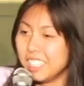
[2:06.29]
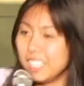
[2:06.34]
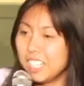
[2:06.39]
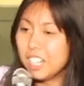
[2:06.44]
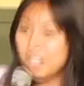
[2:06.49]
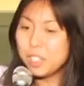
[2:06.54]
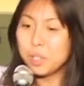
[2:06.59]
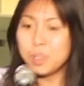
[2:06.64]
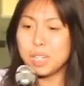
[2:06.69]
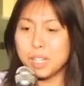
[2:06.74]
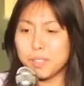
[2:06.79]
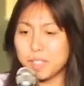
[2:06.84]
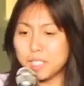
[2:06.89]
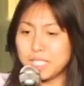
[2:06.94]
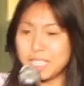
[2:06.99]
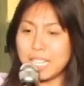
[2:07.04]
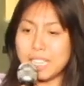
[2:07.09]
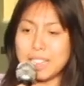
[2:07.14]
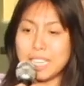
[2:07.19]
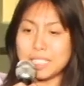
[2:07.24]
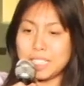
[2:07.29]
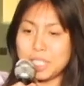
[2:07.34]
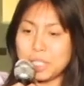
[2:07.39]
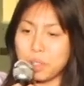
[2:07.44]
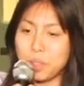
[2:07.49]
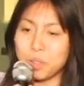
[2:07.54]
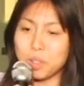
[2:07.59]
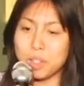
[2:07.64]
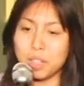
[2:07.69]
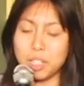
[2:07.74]
you know, you never see a
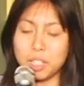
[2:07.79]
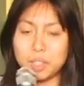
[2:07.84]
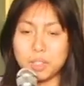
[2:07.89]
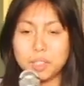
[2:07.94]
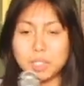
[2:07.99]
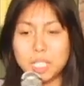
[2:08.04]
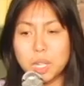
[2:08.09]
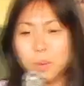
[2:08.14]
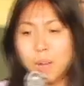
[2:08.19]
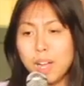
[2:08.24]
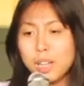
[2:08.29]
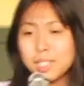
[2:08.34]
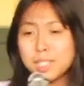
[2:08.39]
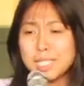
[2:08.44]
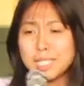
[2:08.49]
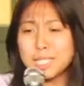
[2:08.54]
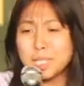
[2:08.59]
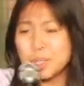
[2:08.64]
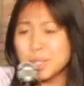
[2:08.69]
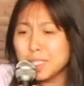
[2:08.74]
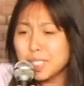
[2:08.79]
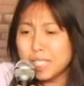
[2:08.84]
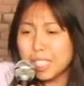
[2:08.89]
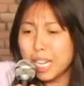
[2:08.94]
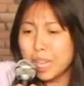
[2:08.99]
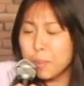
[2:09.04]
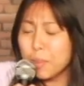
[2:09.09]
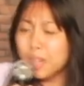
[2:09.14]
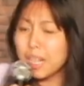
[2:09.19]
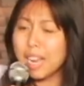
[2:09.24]
Latino girl on Girls Gone Wild because as soon as the
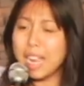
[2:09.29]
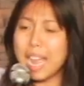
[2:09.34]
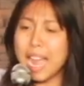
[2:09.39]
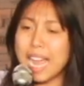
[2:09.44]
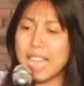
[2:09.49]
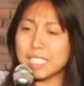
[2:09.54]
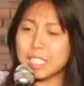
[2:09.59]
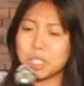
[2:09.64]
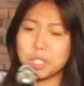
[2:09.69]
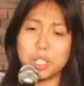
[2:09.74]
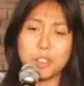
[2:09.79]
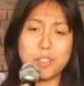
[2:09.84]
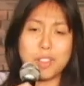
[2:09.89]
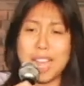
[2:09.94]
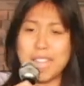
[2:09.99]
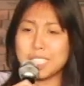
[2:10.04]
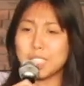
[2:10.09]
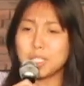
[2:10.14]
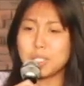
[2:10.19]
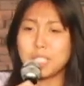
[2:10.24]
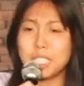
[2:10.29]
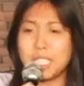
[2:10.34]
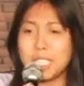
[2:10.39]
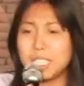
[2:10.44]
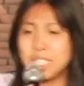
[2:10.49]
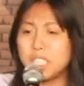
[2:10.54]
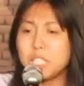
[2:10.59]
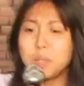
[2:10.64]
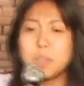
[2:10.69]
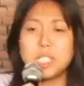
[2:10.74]
camera guy asked her to flash her
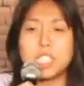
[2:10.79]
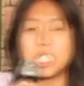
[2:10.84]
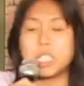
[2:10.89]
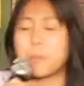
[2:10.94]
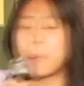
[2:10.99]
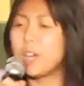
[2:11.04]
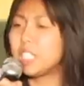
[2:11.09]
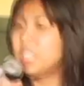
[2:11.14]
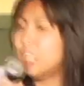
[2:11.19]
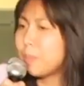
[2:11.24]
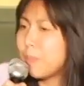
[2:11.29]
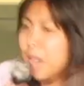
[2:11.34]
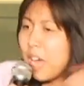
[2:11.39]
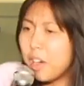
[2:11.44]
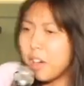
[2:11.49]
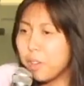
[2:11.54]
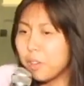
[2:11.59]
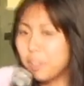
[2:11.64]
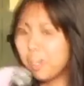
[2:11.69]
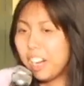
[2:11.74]
titties, she would just punch him out,